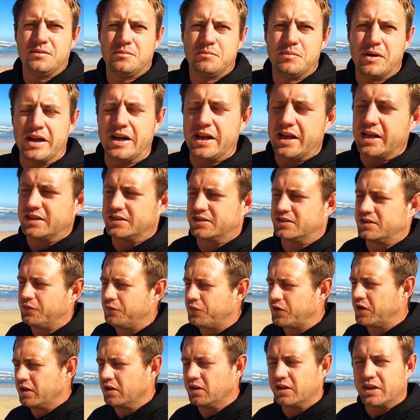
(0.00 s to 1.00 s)
But as
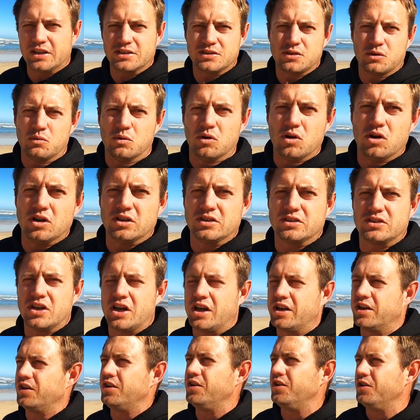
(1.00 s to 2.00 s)
difficult as it was,
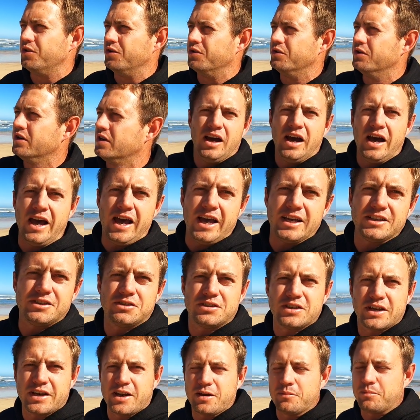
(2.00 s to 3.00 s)
I knew I had to
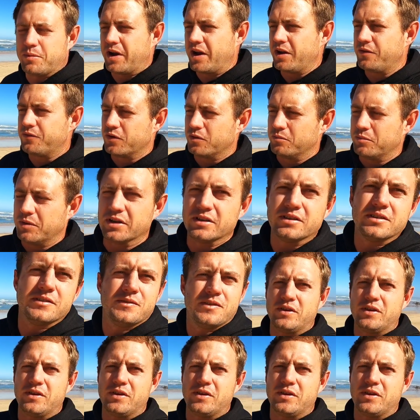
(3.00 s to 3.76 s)
take a break from it.